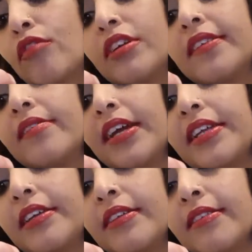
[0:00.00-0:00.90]
Rosy
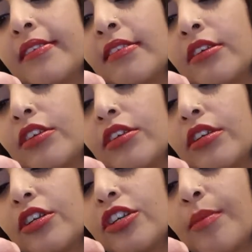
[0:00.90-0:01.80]
Radiance
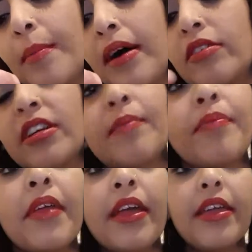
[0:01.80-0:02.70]
Shimmer Powder.
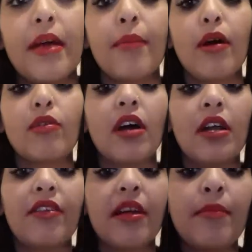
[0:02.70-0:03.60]
Yep, I would
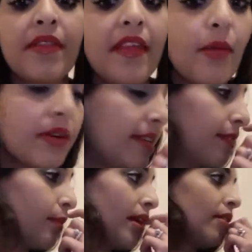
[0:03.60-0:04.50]
highly recommend that one
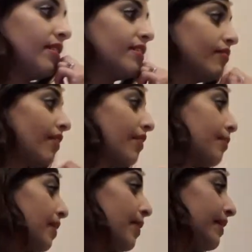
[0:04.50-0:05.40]
as well. It's very
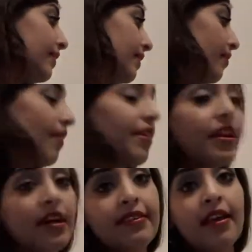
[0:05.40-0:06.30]
pigmented, it's very
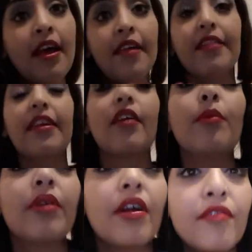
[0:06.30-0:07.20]
nice. The other
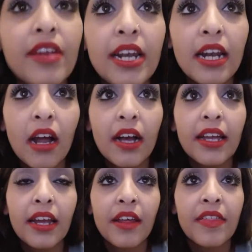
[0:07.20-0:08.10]
one I really
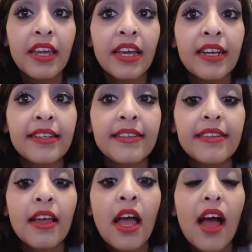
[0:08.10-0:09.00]
like, and I think is
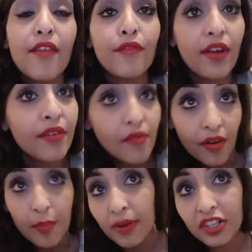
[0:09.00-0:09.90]
a very,
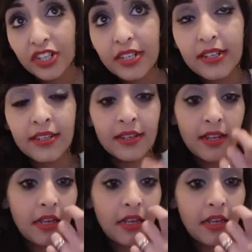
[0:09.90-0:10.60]
very budget